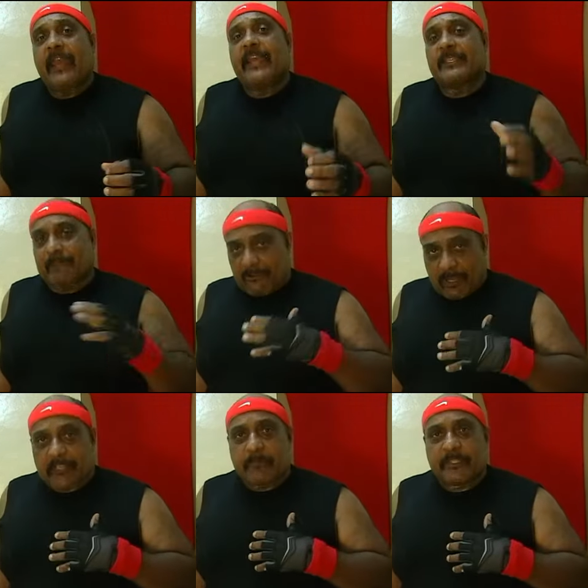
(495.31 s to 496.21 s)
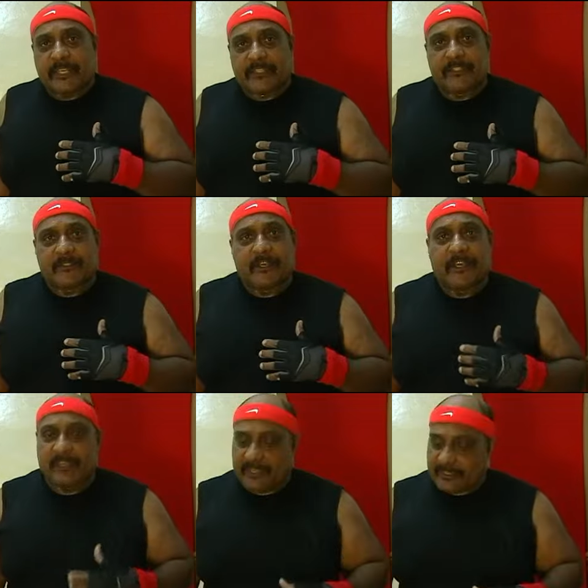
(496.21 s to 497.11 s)
Is my recommendation
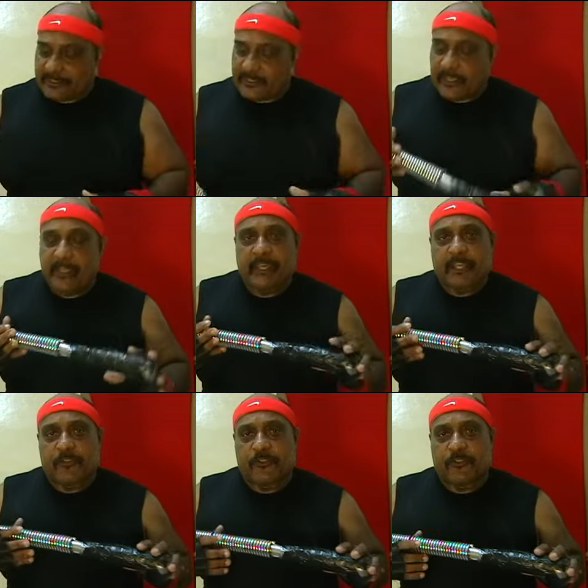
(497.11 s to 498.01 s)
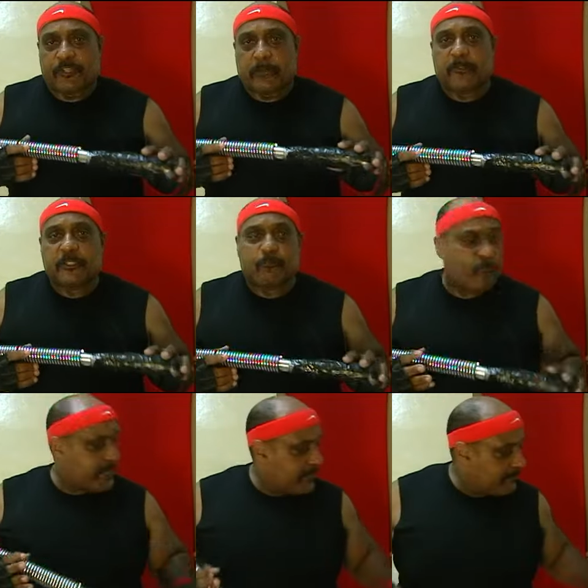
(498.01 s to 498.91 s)
is either the double
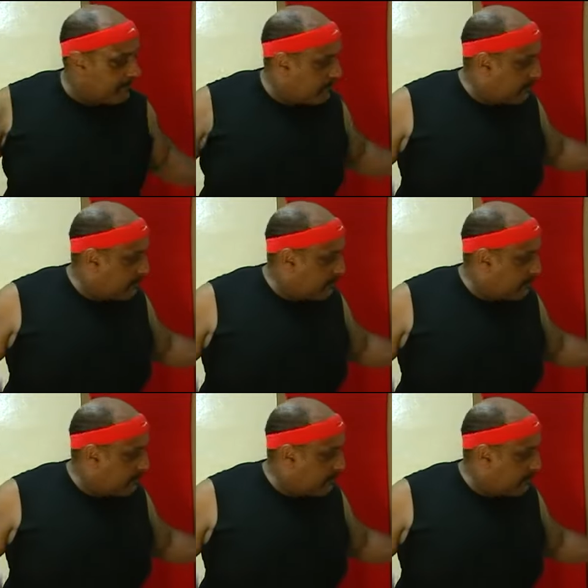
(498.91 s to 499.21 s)
springs,